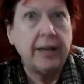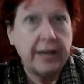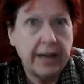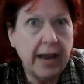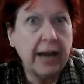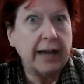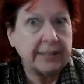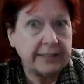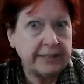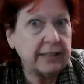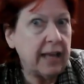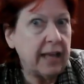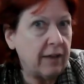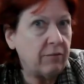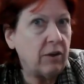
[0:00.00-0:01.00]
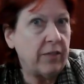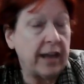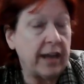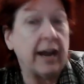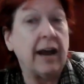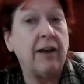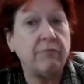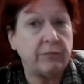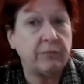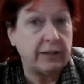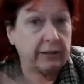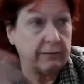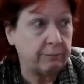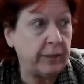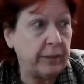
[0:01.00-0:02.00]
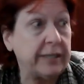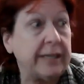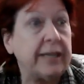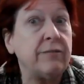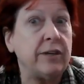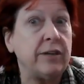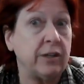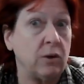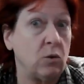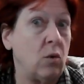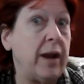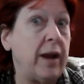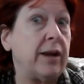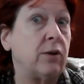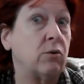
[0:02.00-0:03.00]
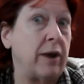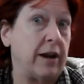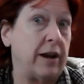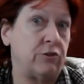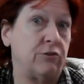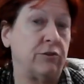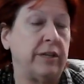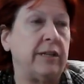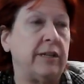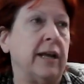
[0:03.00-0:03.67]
Yeah, I still have all that. I've been giving it away gradually.